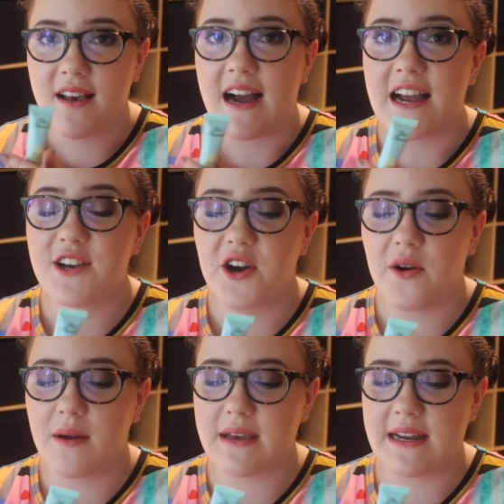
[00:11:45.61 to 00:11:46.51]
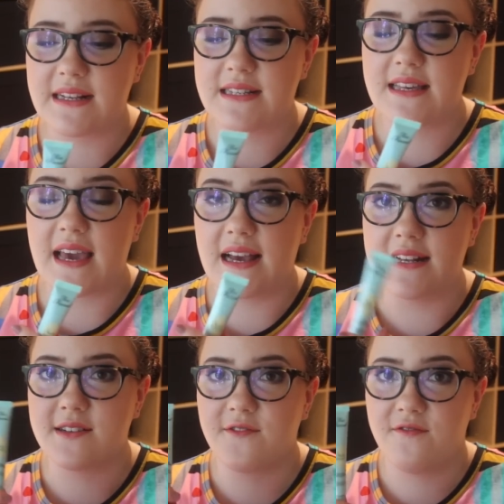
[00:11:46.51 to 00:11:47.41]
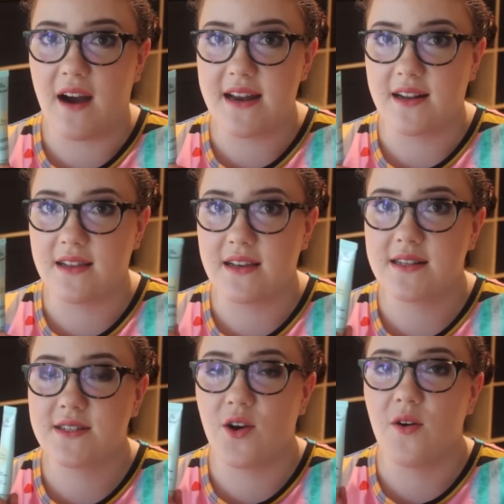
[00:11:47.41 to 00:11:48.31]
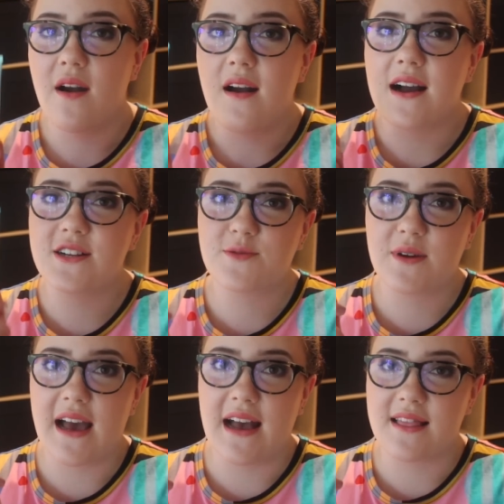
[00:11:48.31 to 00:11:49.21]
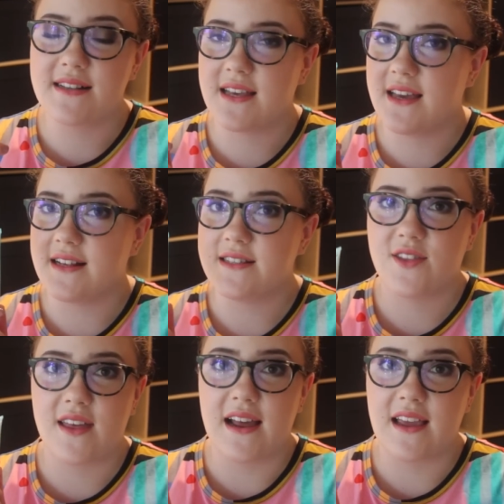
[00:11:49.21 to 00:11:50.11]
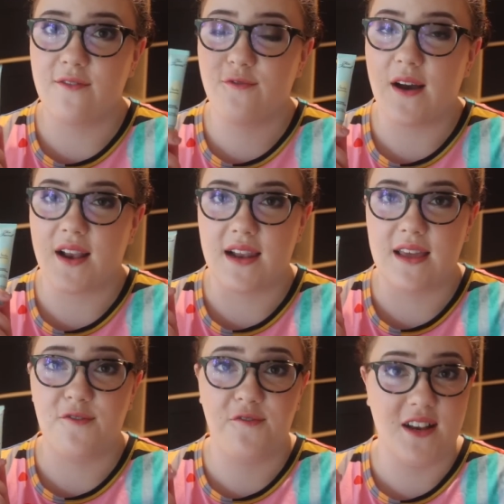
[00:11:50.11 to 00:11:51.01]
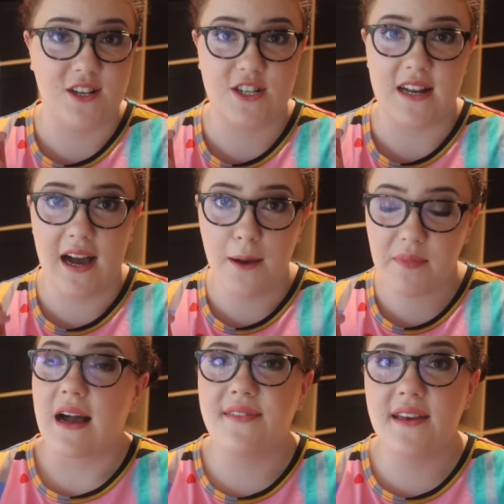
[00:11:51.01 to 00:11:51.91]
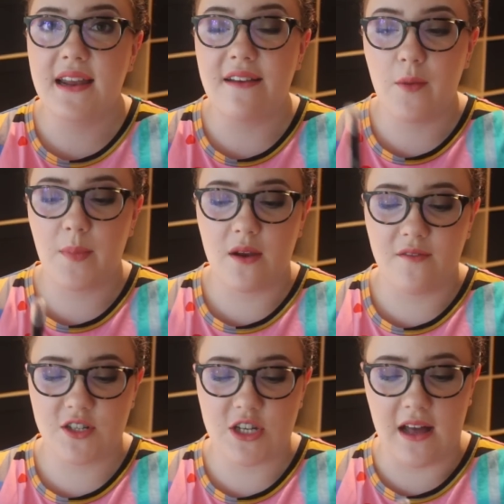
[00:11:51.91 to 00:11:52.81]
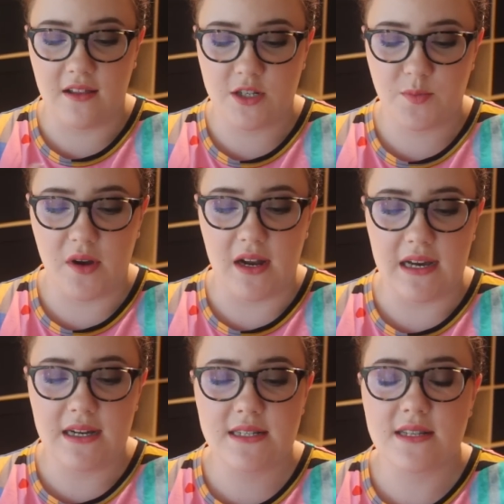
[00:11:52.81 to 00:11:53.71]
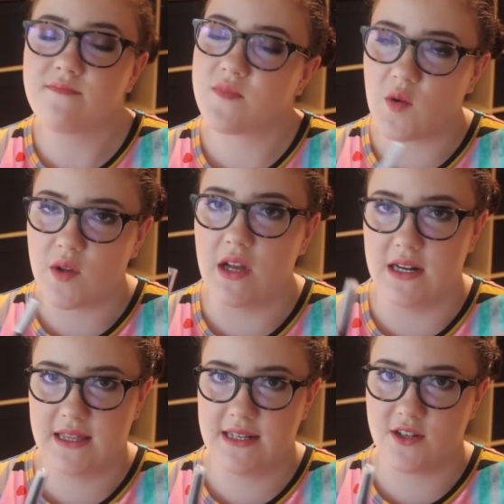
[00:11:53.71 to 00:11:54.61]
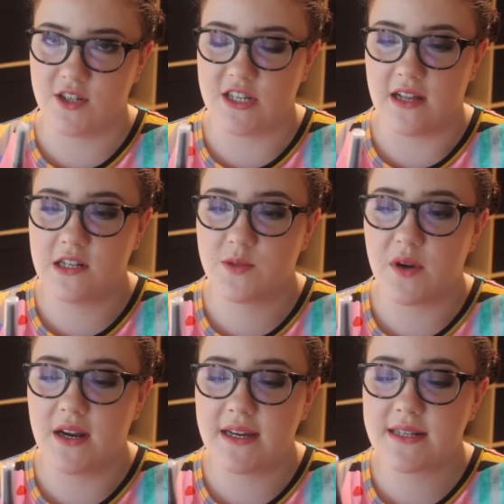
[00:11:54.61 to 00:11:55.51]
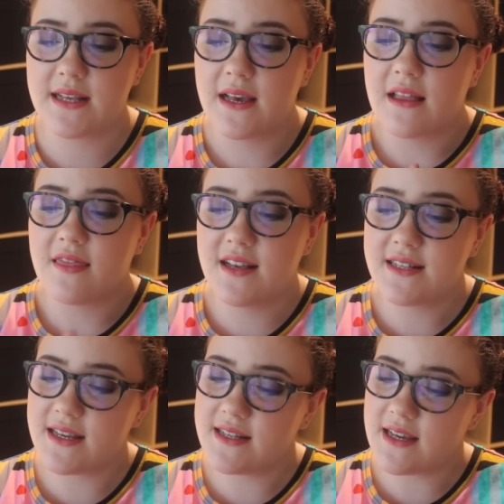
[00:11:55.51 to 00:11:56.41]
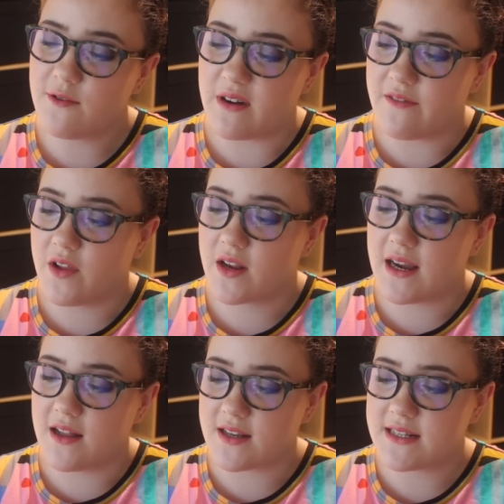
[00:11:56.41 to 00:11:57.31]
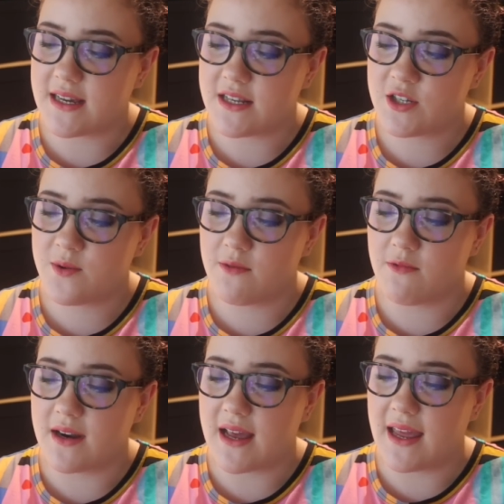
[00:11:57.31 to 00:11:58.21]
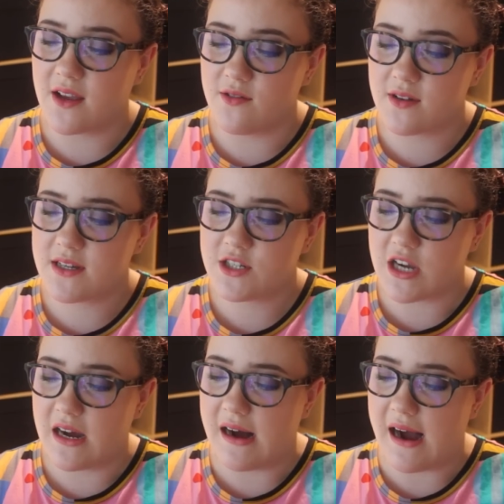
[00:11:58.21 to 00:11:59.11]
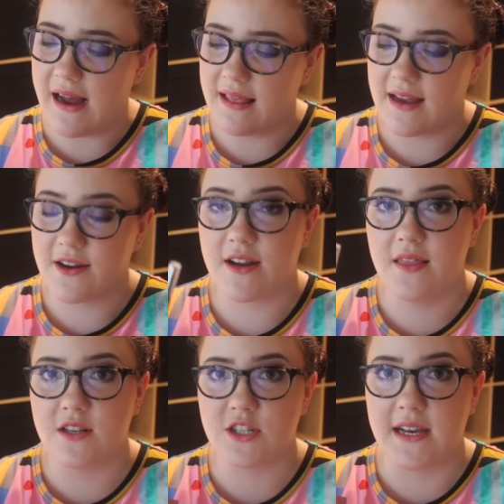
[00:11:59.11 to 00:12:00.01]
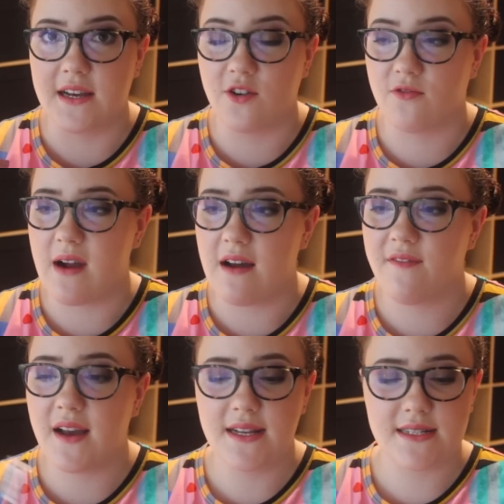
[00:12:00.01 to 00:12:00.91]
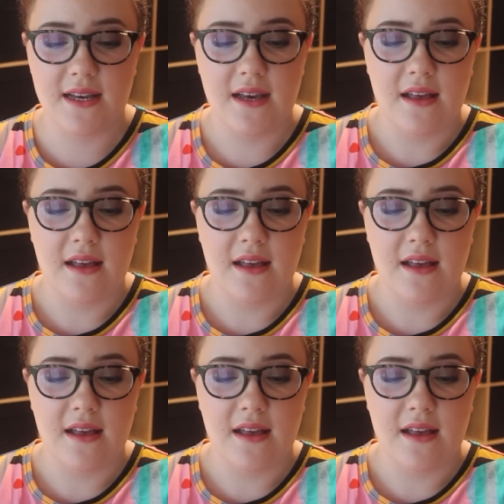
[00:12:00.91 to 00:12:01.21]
I know I'm getting to the end finally, so I just want to add this in so that I can finally finish it up. I then have a bit of a challenge product, though a lot of these are challenge products. This is a Revlon Colorstay 2-in-1 Angled Kajal Eyeliner in the shade Graphite.